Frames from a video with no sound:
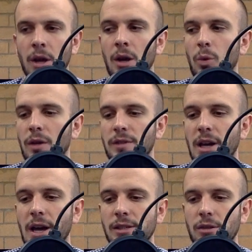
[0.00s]
We have
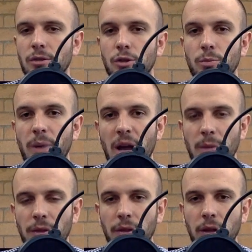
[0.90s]
tasks that are due
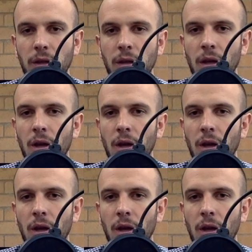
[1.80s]
bi-monthly,